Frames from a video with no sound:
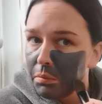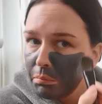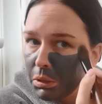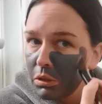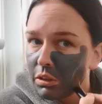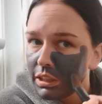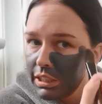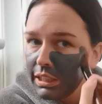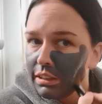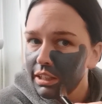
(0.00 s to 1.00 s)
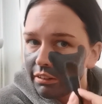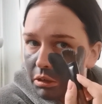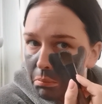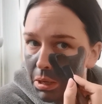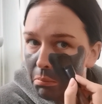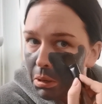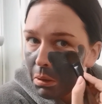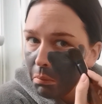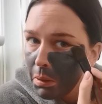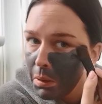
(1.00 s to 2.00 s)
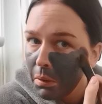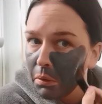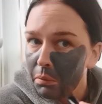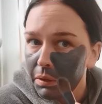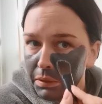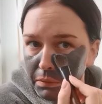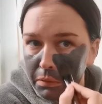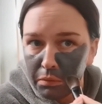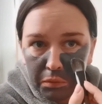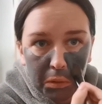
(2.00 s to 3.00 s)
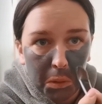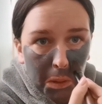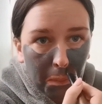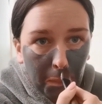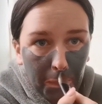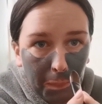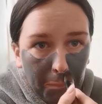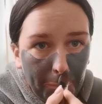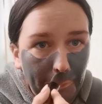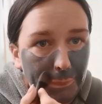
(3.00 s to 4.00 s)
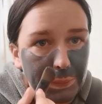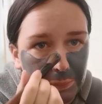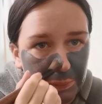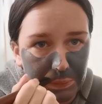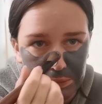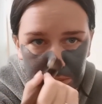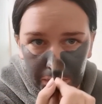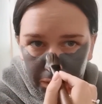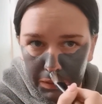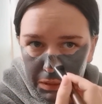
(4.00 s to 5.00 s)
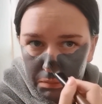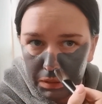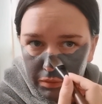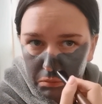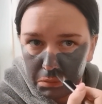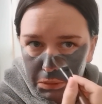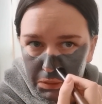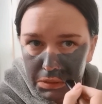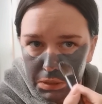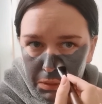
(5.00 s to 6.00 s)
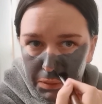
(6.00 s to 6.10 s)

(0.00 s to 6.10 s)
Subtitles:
But luckily there are people out there who it is good for. I've just gone far too close to my eye, but never mind.